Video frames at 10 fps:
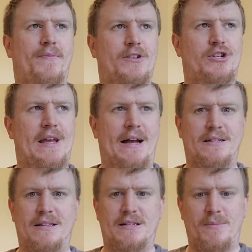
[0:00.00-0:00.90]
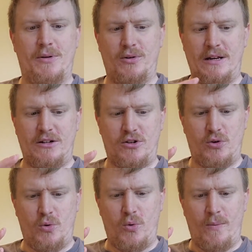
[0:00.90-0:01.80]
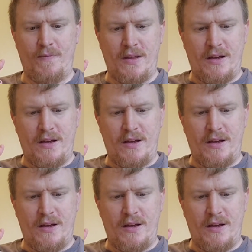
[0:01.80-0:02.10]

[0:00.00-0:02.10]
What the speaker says: She has this ability to